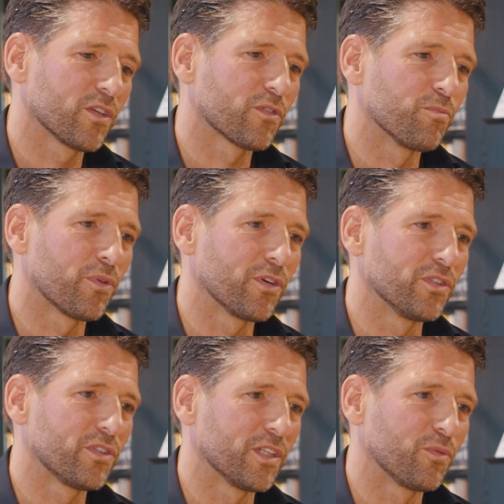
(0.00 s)
the
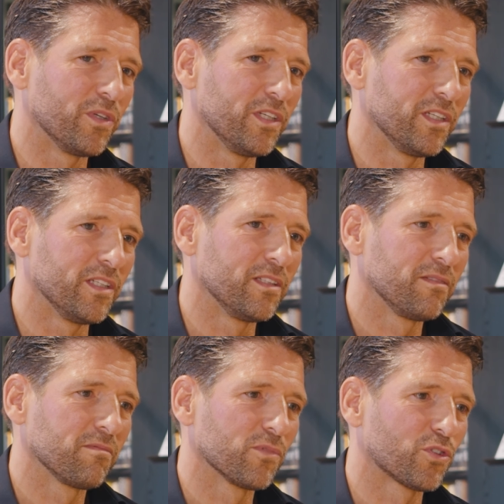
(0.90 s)
points that we
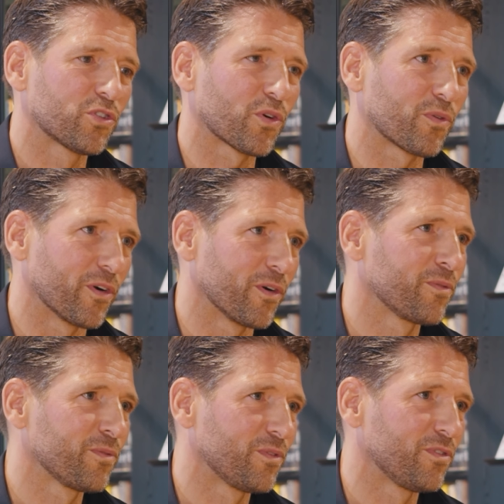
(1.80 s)

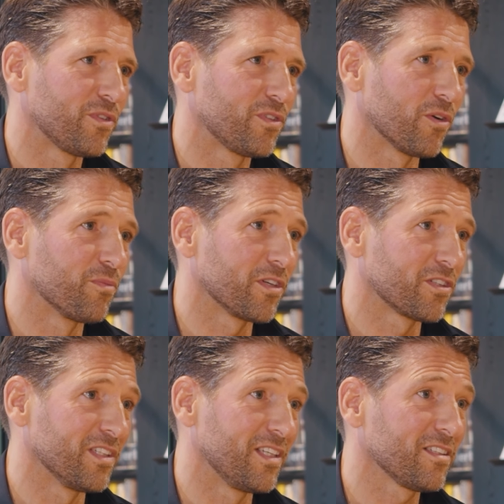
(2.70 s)
sorrow so
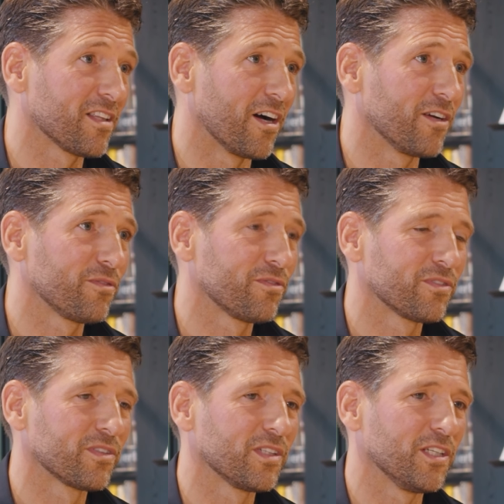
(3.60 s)
much in this life
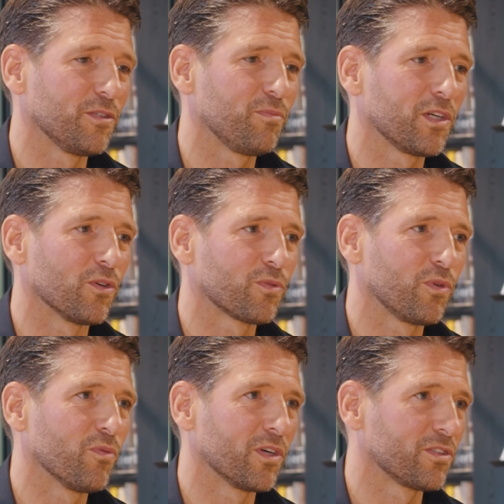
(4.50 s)
is because
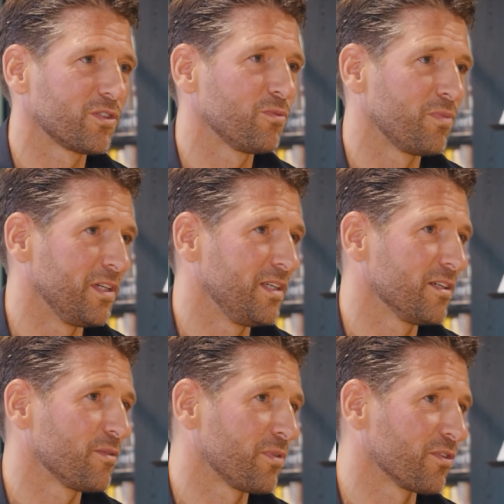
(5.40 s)
we want to be
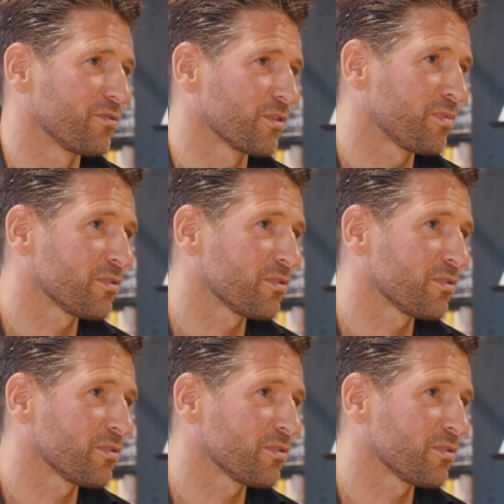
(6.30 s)
a perfect